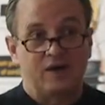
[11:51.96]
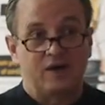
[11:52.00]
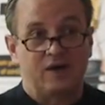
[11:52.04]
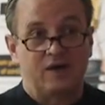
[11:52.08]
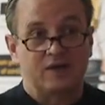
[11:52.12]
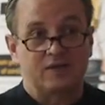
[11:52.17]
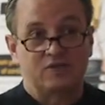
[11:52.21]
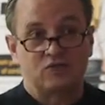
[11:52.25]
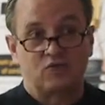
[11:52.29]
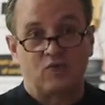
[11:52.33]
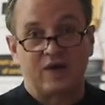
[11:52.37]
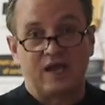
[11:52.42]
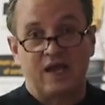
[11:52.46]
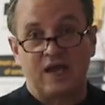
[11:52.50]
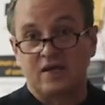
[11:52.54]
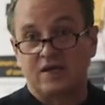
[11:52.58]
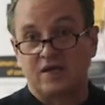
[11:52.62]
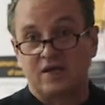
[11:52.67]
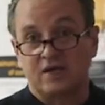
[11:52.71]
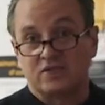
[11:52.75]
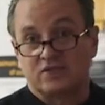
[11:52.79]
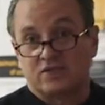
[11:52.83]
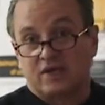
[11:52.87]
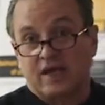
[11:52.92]
28
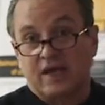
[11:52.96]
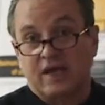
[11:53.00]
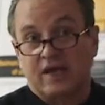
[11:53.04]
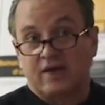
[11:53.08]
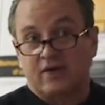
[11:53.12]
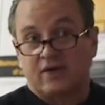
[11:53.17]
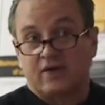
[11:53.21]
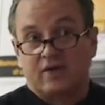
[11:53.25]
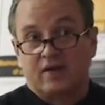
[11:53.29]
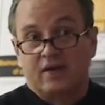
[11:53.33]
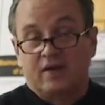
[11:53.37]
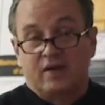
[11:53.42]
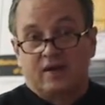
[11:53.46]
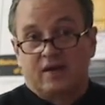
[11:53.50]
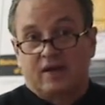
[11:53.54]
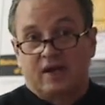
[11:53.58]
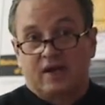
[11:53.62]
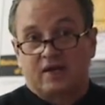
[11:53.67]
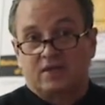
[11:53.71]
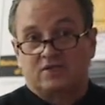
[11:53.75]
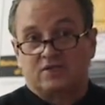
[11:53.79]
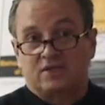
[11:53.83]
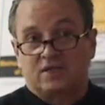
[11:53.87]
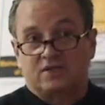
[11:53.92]
years later, and
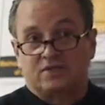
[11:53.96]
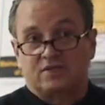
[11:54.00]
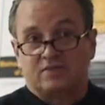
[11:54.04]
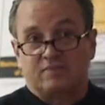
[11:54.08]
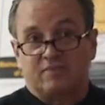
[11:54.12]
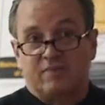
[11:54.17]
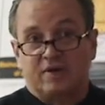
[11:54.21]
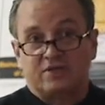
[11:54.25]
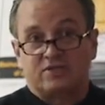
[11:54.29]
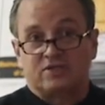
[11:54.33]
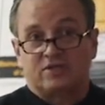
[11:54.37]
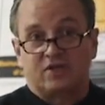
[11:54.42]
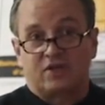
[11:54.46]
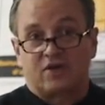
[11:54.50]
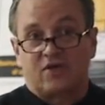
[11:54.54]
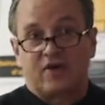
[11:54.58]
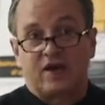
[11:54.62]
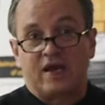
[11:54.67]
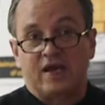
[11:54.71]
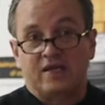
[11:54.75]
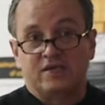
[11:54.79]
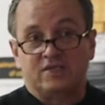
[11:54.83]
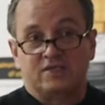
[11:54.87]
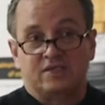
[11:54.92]
it's much the
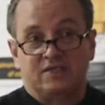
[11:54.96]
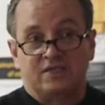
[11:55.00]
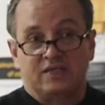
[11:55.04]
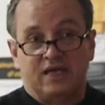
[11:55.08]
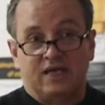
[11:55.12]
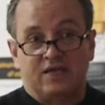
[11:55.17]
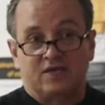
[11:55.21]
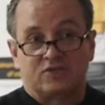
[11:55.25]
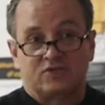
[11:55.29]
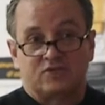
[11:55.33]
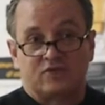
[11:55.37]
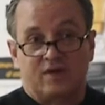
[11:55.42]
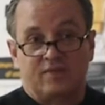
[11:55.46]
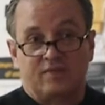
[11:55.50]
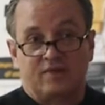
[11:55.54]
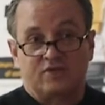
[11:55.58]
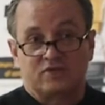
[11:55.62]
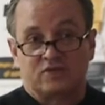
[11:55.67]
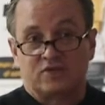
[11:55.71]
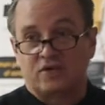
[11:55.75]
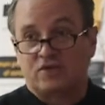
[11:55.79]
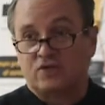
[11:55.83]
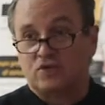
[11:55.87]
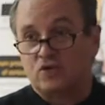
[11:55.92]
craze in dentistry. I mean, it was
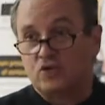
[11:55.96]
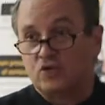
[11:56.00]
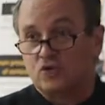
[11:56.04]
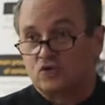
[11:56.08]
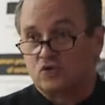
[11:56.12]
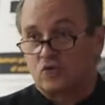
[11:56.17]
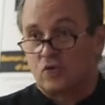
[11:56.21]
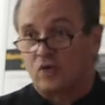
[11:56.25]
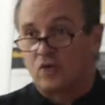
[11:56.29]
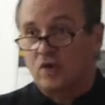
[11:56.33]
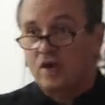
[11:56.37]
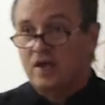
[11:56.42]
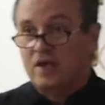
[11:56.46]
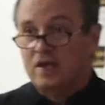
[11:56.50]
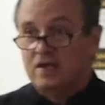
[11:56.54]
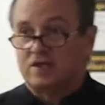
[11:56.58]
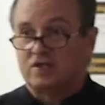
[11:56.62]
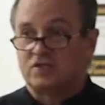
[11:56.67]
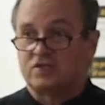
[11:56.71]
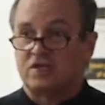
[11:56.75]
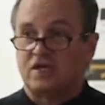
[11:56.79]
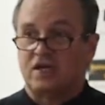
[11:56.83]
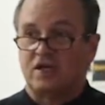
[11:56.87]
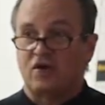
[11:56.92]
unusual to
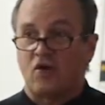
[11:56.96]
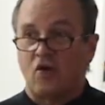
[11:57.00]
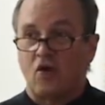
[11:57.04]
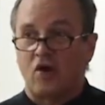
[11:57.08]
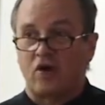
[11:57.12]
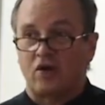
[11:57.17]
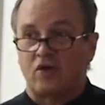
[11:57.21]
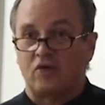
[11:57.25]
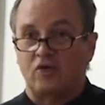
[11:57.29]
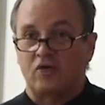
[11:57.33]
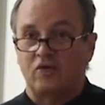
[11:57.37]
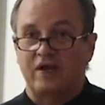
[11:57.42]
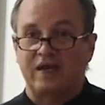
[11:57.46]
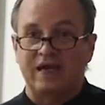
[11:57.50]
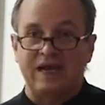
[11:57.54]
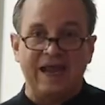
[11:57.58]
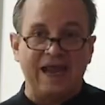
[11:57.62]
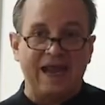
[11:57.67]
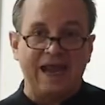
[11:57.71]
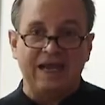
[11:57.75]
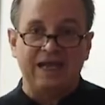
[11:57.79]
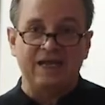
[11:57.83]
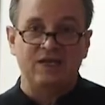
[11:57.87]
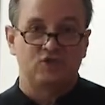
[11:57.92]
see an article in
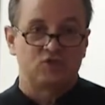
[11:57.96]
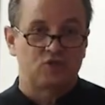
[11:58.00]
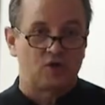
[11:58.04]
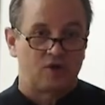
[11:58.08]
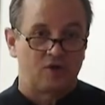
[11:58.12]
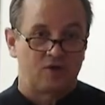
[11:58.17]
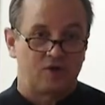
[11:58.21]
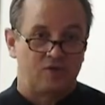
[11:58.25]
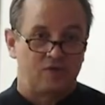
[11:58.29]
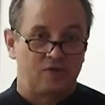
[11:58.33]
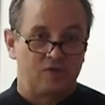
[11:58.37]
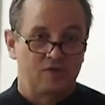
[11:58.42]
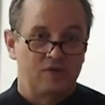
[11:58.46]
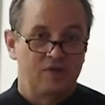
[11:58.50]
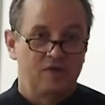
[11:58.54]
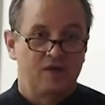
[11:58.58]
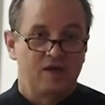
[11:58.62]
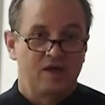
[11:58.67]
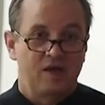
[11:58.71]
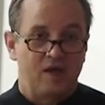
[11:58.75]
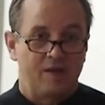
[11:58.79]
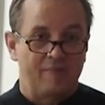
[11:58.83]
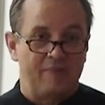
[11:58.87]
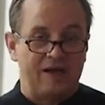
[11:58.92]
any journal
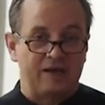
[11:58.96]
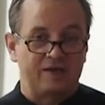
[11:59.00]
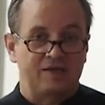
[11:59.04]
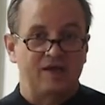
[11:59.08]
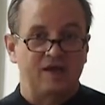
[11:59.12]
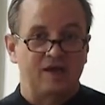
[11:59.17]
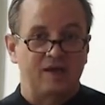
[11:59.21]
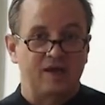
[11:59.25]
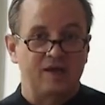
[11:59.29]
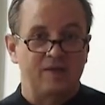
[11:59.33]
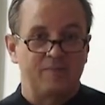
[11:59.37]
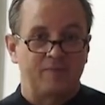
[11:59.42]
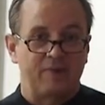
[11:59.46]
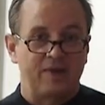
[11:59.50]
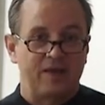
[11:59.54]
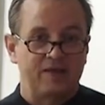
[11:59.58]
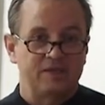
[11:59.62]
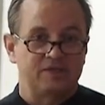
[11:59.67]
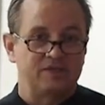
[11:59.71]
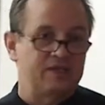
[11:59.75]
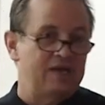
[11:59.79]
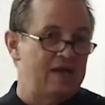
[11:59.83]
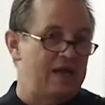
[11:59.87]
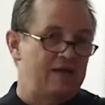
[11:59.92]
about dental implants,
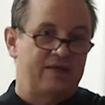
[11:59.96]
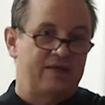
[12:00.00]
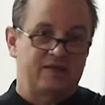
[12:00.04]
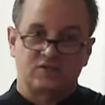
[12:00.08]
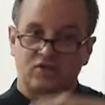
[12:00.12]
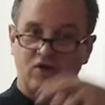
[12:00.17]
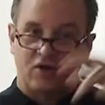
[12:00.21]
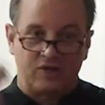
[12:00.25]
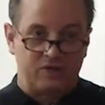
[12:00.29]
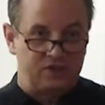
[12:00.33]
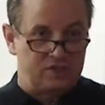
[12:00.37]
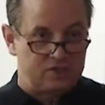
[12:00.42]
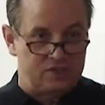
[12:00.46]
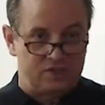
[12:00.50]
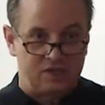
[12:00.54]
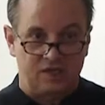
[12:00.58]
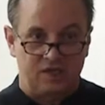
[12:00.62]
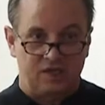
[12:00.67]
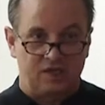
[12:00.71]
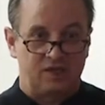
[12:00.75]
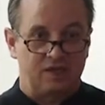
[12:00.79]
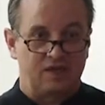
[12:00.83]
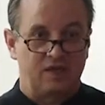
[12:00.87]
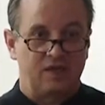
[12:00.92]
and now all you see,
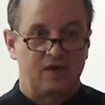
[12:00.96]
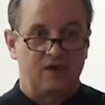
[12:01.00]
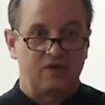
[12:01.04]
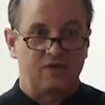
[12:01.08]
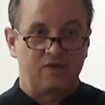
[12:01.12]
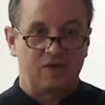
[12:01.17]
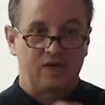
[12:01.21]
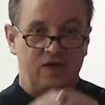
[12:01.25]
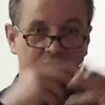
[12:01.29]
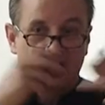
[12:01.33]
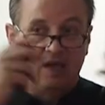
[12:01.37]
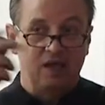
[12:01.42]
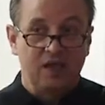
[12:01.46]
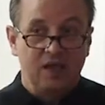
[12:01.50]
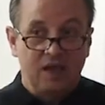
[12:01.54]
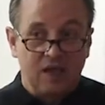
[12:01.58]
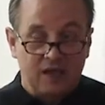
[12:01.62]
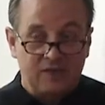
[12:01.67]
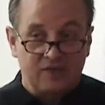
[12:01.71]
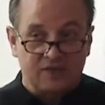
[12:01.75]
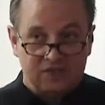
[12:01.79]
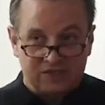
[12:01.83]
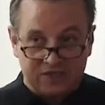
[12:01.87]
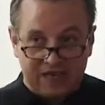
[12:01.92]
you know. And
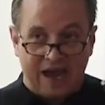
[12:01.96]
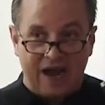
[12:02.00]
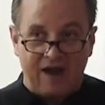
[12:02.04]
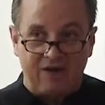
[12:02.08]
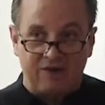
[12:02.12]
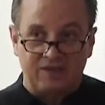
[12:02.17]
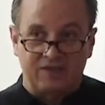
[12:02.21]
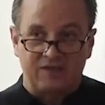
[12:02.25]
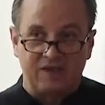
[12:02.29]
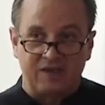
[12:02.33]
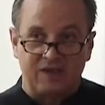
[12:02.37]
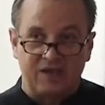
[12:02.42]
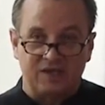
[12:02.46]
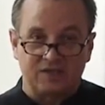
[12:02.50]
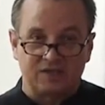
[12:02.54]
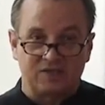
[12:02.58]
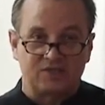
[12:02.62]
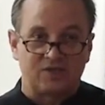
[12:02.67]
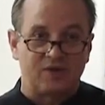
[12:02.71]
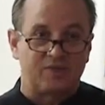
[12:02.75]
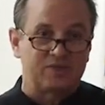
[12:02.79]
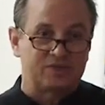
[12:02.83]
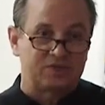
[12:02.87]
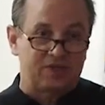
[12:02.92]
the scary thing is, it's
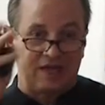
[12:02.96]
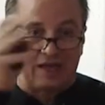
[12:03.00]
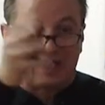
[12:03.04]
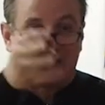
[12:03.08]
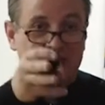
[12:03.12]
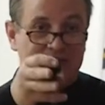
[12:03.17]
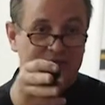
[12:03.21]
almost like Lake